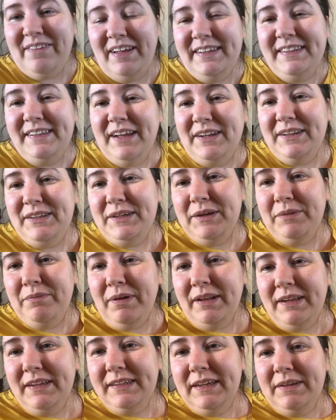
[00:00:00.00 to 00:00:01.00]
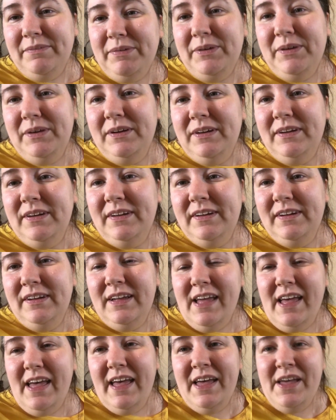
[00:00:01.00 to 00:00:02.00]
Well, it's not too bad, is it? But
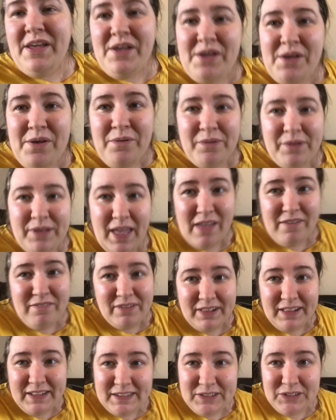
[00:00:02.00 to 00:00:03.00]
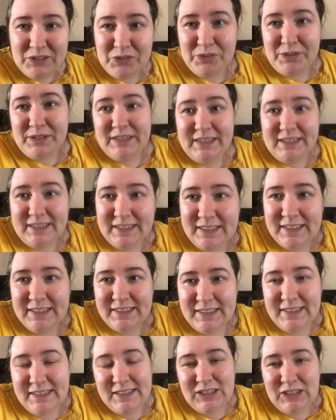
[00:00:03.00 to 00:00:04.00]
yeah, gave her a little treat
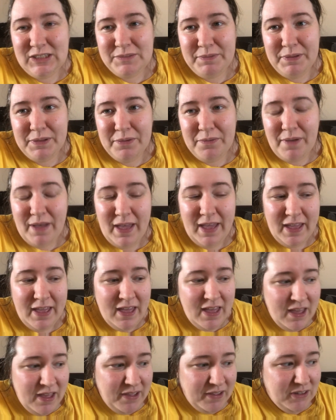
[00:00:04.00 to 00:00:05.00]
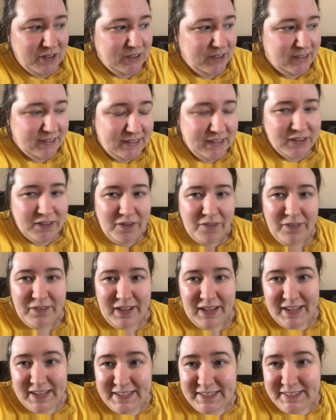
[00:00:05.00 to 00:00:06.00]
since she's been away because she's still got
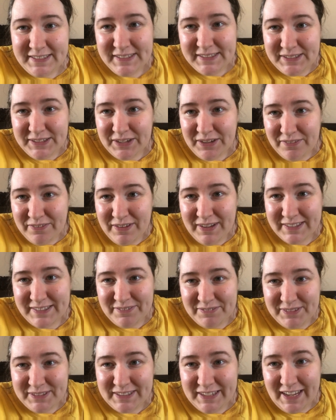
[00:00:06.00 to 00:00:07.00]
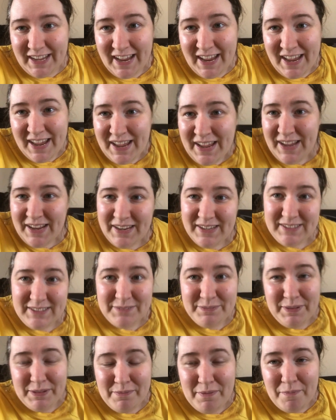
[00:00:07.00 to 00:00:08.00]
all that Easter stuff because obviously
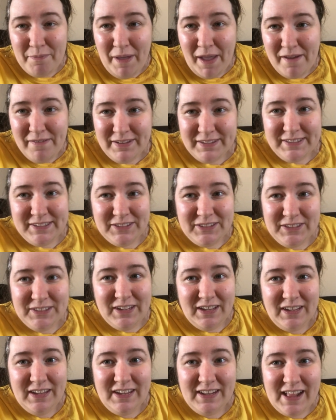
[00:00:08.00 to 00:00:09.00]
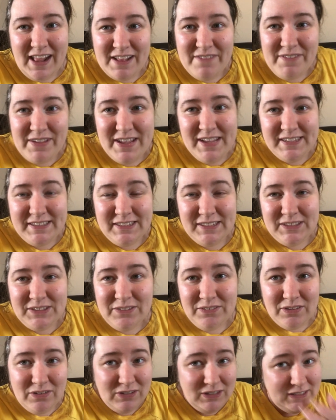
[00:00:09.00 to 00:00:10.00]
she's been at my parents so she's not eating any of her Easter
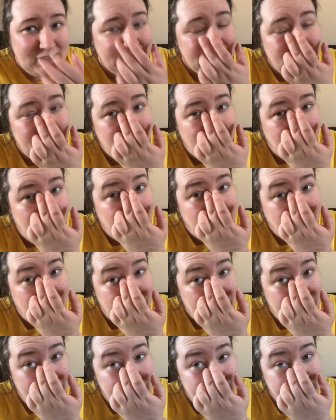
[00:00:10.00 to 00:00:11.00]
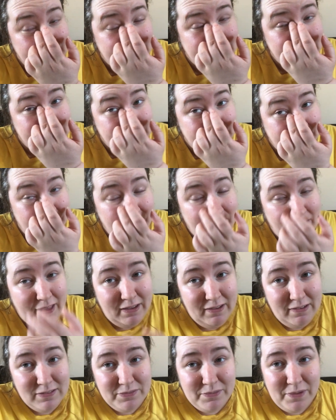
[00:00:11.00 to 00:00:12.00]
stuff so she's still got all of her Easter stuff
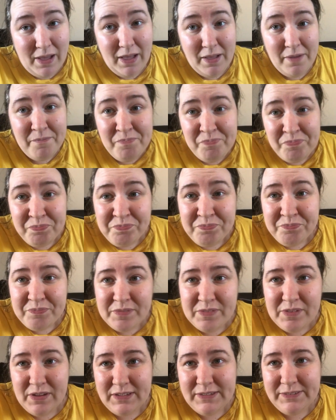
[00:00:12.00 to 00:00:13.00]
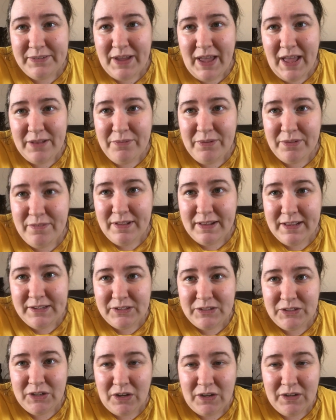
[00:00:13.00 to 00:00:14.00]
here as well so she had one of her
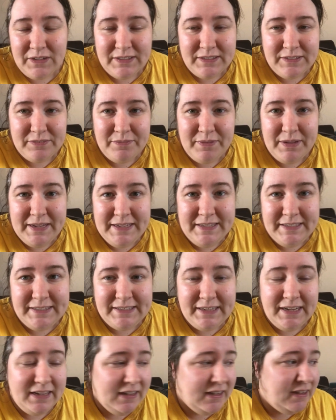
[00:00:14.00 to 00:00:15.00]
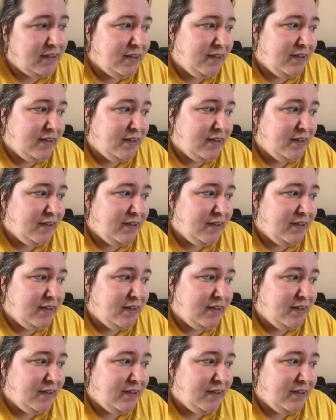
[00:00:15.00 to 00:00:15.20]
little chocolates from Easter